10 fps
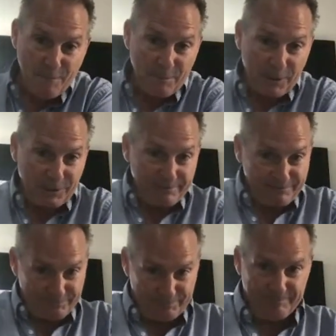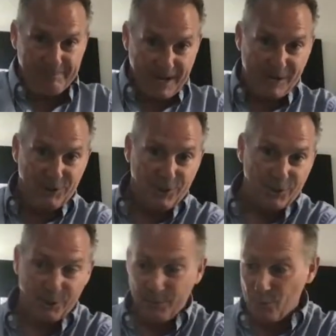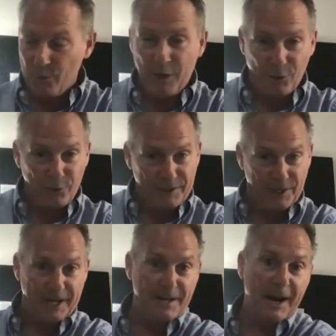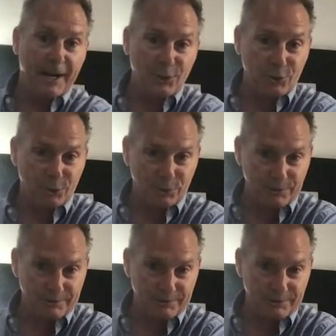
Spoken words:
But in Europe, we already taken high school.